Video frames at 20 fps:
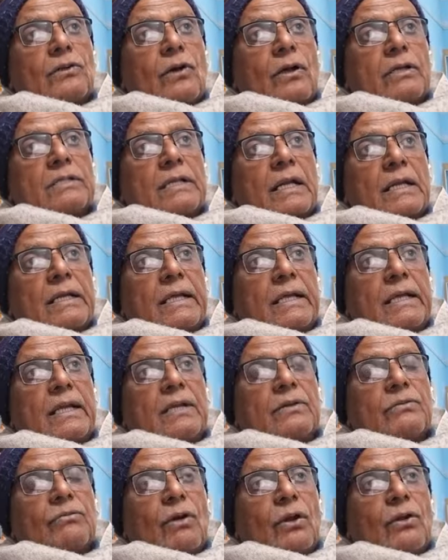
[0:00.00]
or
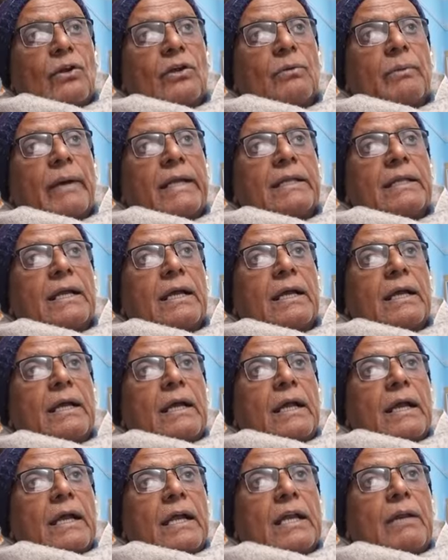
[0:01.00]
sulkiness followed by the
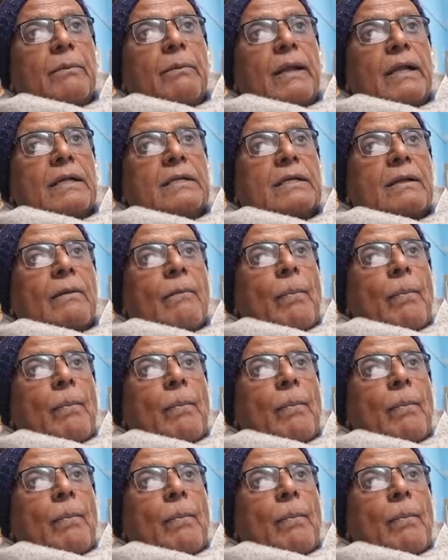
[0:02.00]
rebels.